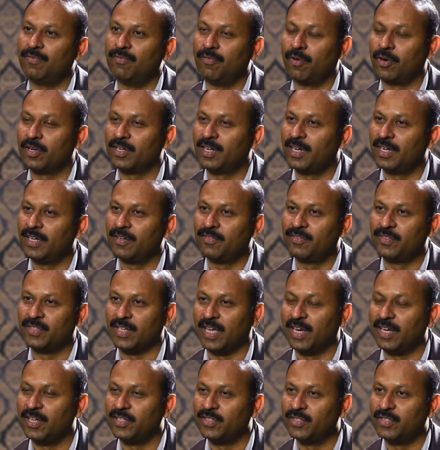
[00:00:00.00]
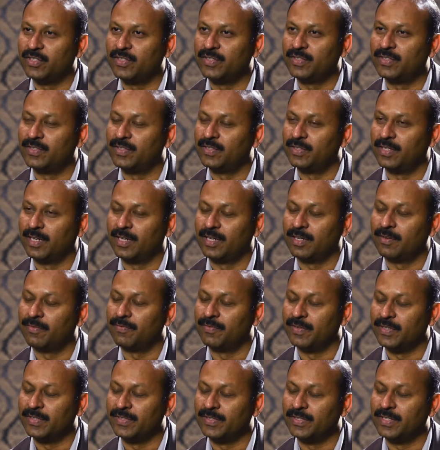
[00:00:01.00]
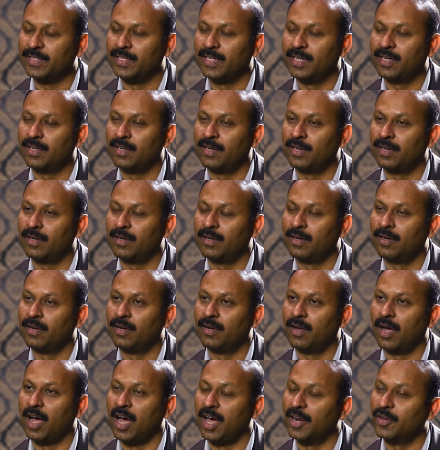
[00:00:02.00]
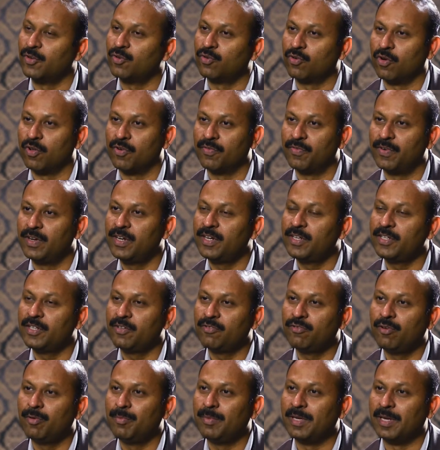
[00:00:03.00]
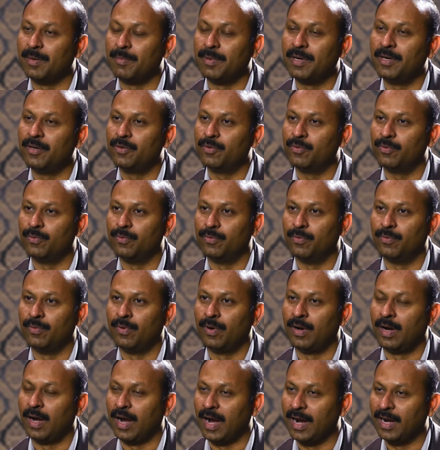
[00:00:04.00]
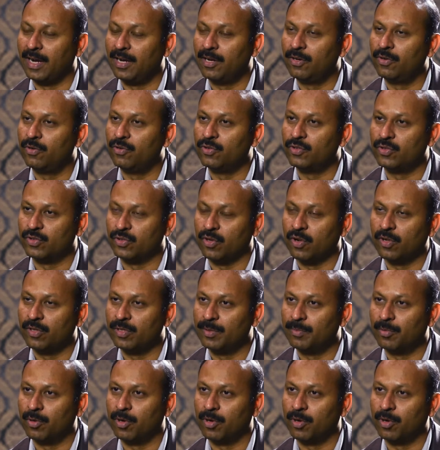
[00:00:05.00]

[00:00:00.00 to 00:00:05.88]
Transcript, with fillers: What kind of challenges that are facing, and are you confident you will be able to handle, to solve the